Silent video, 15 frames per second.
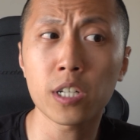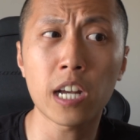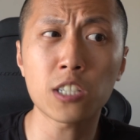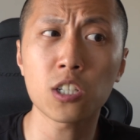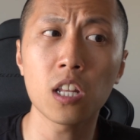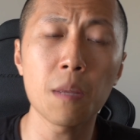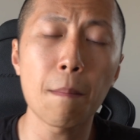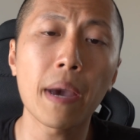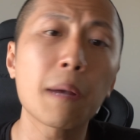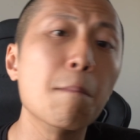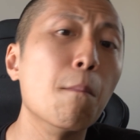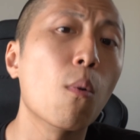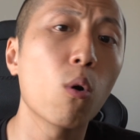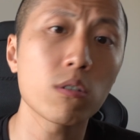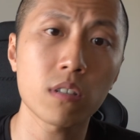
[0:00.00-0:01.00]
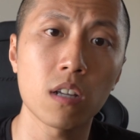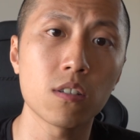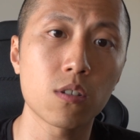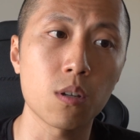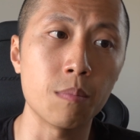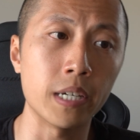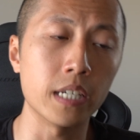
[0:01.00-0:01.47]
actually makes more sense
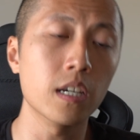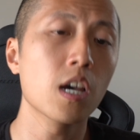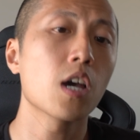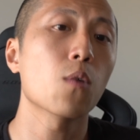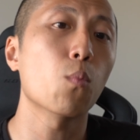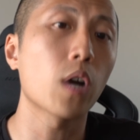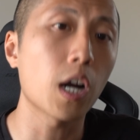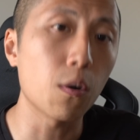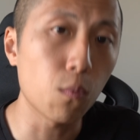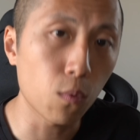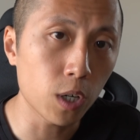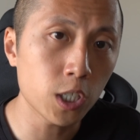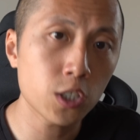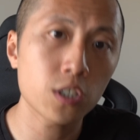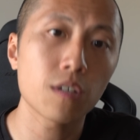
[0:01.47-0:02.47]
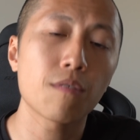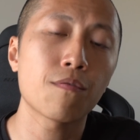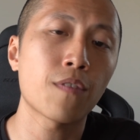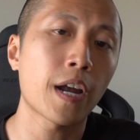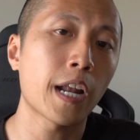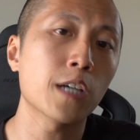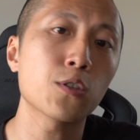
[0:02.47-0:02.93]
to me when I reach
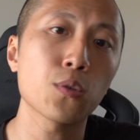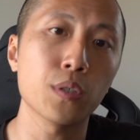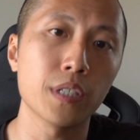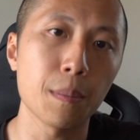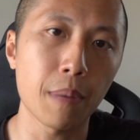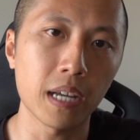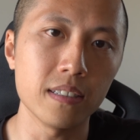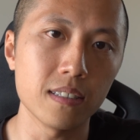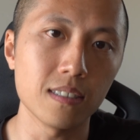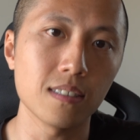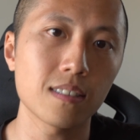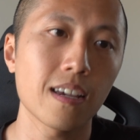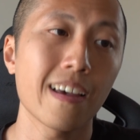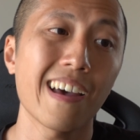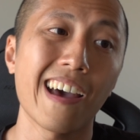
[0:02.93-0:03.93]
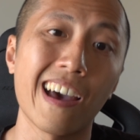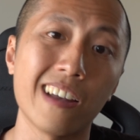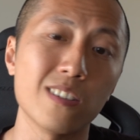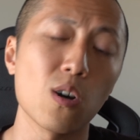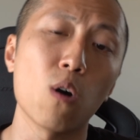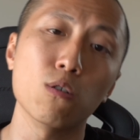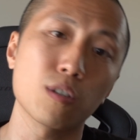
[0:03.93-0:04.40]
financial independence
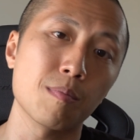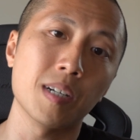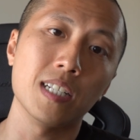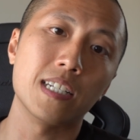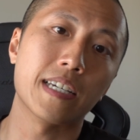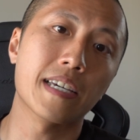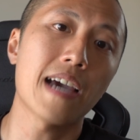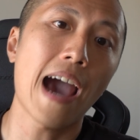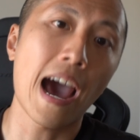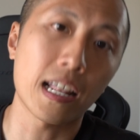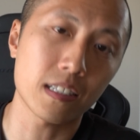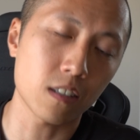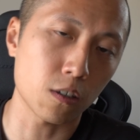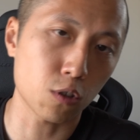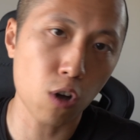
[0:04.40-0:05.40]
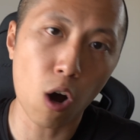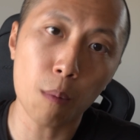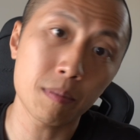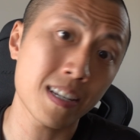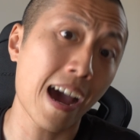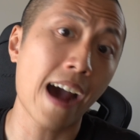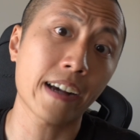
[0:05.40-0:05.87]
and ultimately at the top
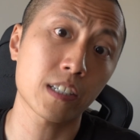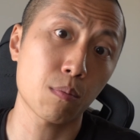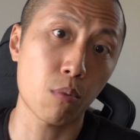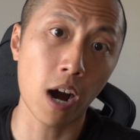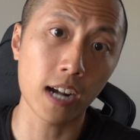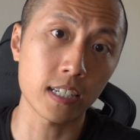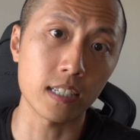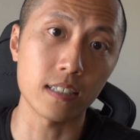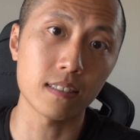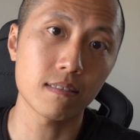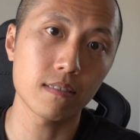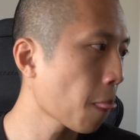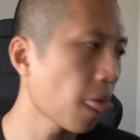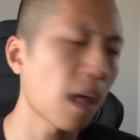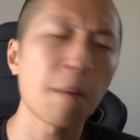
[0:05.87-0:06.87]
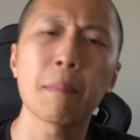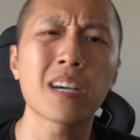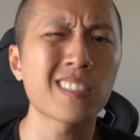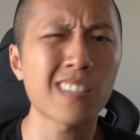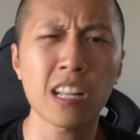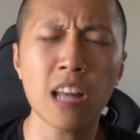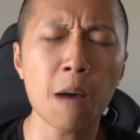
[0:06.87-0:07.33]
tax bracket.
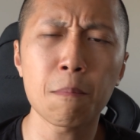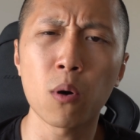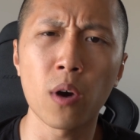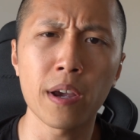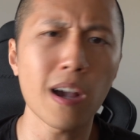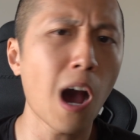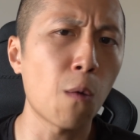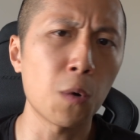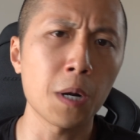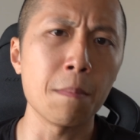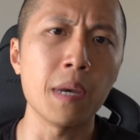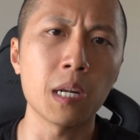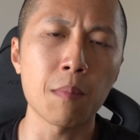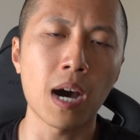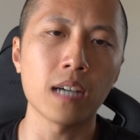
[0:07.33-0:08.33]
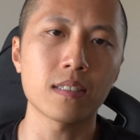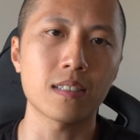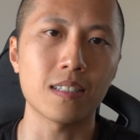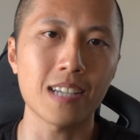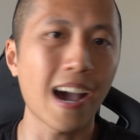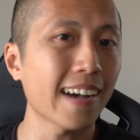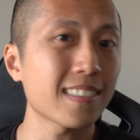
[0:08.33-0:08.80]
Because at that point, I want to minimize the
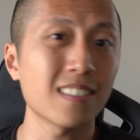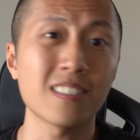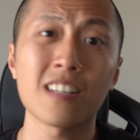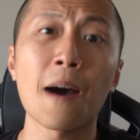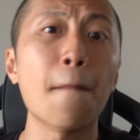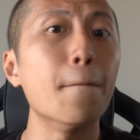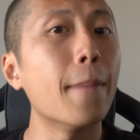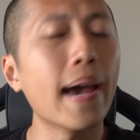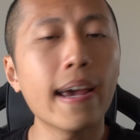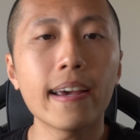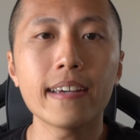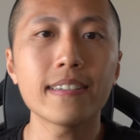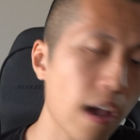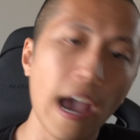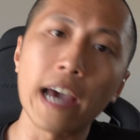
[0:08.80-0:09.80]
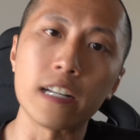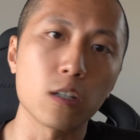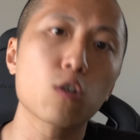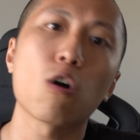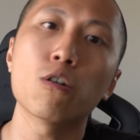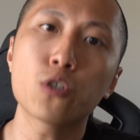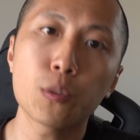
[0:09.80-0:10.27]
taxes that I'm paying, and
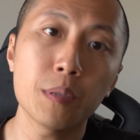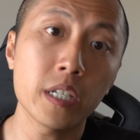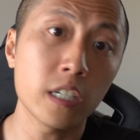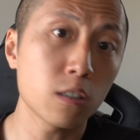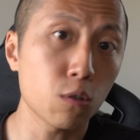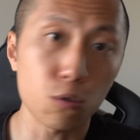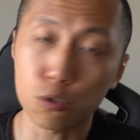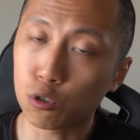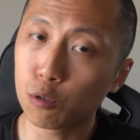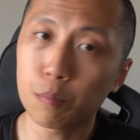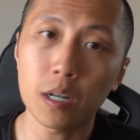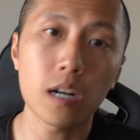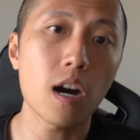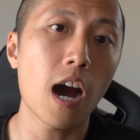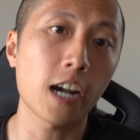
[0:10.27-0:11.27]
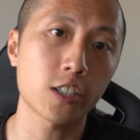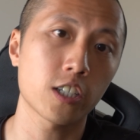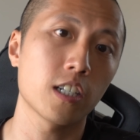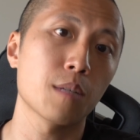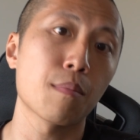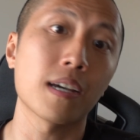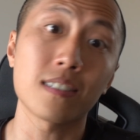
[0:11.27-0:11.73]
contributing to super
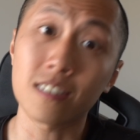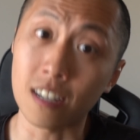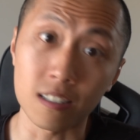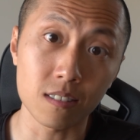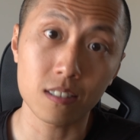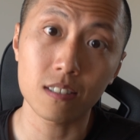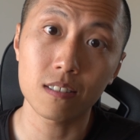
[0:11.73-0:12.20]
actually makes sense.